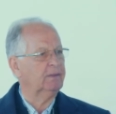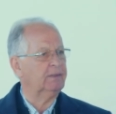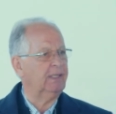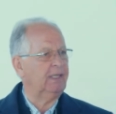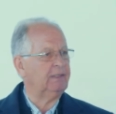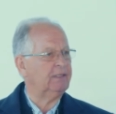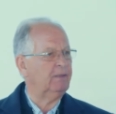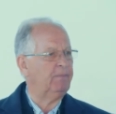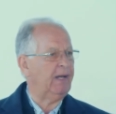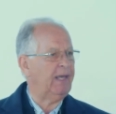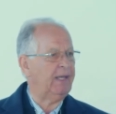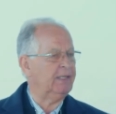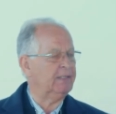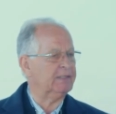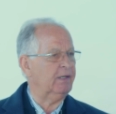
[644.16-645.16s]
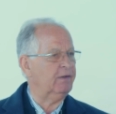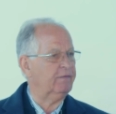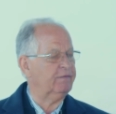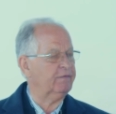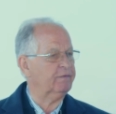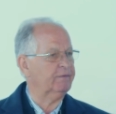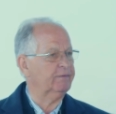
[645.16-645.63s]
take the blinds
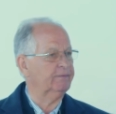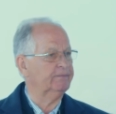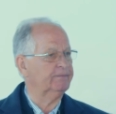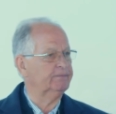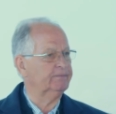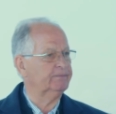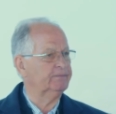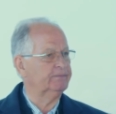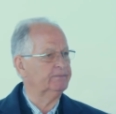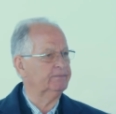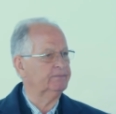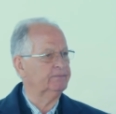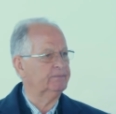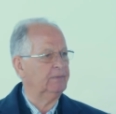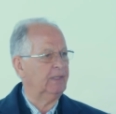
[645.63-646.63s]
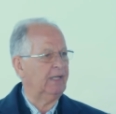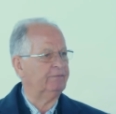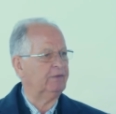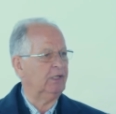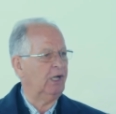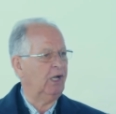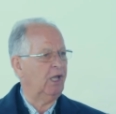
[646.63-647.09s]
off. Have
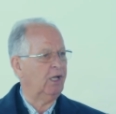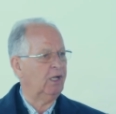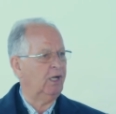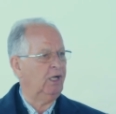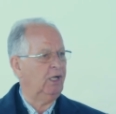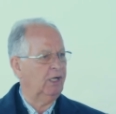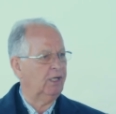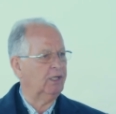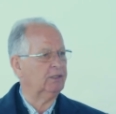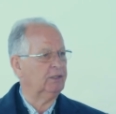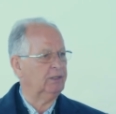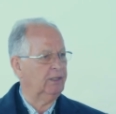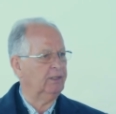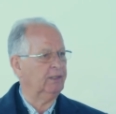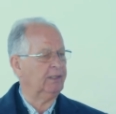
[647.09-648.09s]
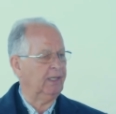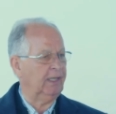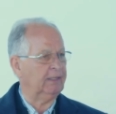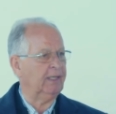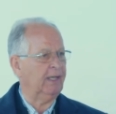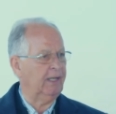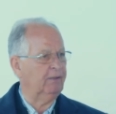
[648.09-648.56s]
a lo- long look
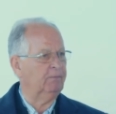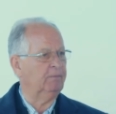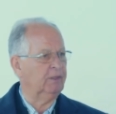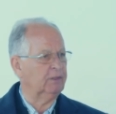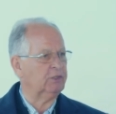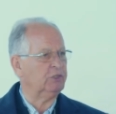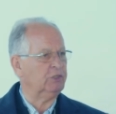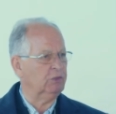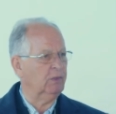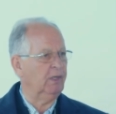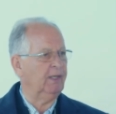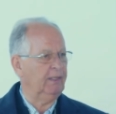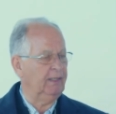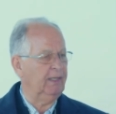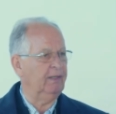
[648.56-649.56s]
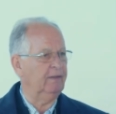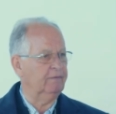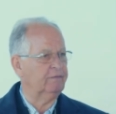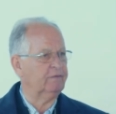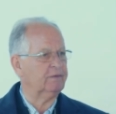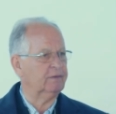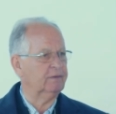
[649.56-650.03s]
at how much you are
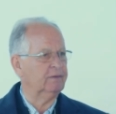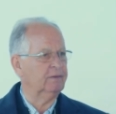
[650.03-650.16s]
loved.